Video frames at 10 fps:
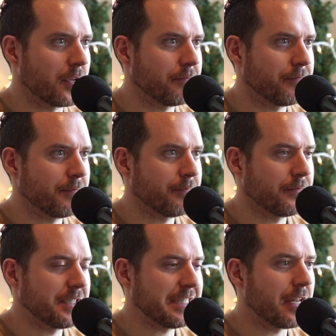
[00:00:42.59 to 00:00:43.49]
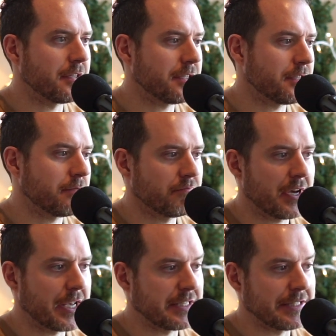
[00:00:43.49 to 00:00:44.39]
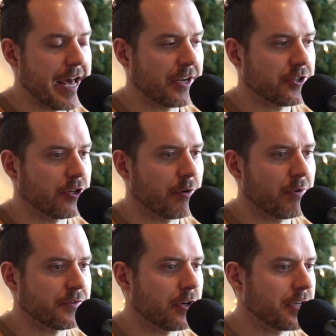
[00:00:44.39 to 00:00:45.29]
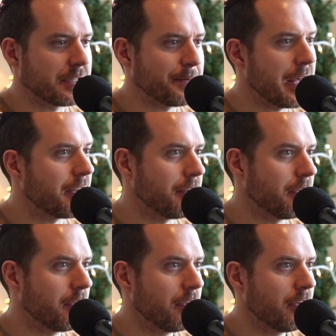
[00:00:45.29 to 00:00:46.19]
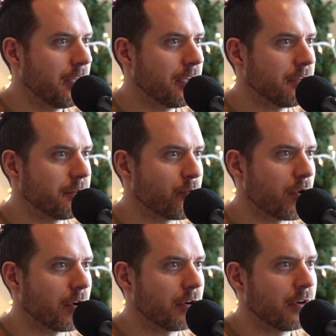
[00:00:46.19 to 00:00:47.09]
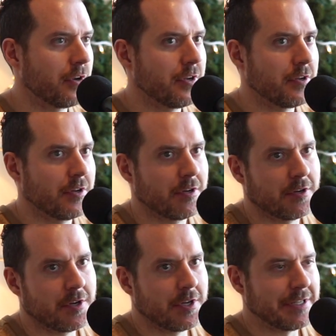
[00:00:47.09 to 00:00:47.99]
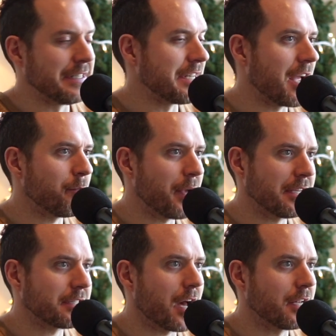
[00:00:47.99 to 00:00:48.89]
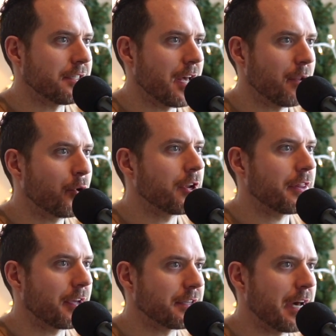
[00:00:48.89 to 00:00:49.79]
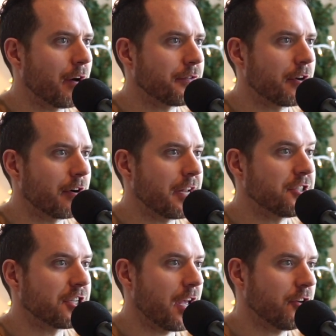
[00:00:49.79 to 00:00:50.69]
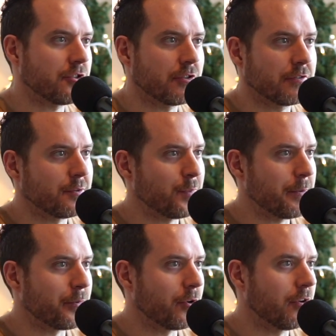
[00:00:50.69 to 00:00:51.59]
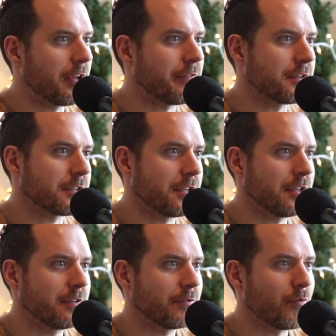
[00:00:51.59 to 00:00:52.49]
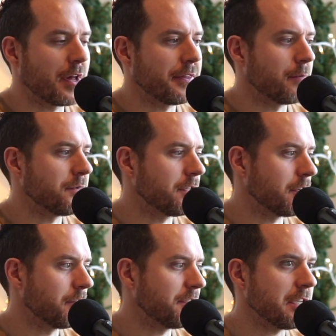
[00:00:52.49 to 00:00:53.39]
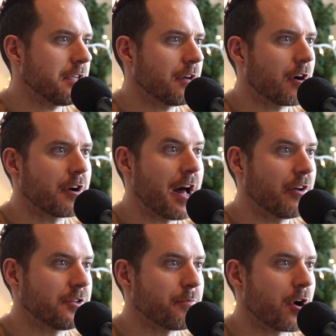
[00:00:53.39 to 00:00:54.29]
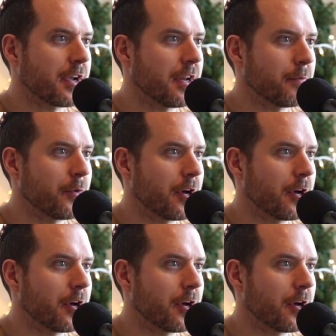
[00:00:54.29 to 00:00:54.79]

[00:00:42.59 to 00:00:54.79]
But since, I guess, last year, we've started to expand into more design-based content, putting things out that are educational to people. Obviously, want them to see our knowledge in marketing.